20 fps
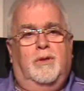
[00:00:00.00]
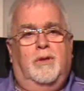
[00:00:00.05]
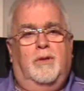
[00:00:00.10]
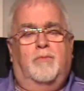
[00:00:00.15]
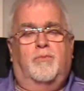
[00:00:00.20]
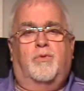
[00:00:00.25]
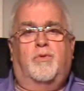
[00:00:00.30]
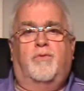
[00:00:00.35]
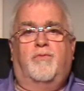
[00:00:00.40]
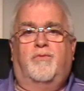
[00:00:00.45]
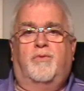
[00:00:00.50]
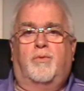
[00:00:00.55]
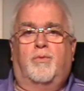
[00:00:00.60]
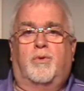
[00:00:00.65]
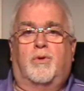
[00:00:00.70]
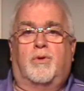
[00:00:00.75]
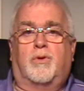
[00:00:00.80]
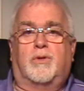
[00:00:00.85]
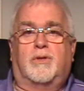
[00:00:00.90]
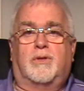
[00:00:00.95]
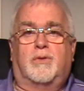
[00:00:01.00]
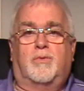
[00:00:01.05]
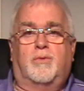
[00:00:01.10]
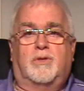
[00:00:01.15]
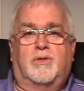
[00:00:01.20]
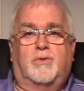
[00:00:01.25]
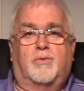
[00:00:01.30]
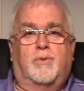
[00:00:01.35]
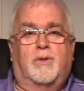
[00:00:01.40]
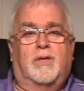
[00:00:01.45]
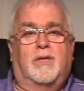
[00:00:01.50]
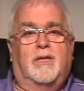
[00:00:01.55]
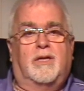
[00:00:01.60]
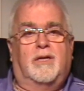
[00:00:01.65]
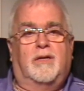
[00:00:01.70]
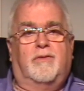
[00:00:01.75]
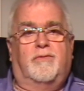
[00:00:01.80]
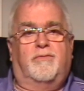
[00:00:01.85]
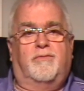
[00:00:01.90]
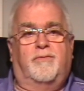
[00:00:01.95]
improve the world in which we
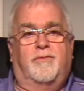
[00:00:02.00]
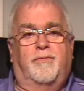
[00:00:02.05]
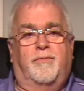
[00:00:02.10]
live.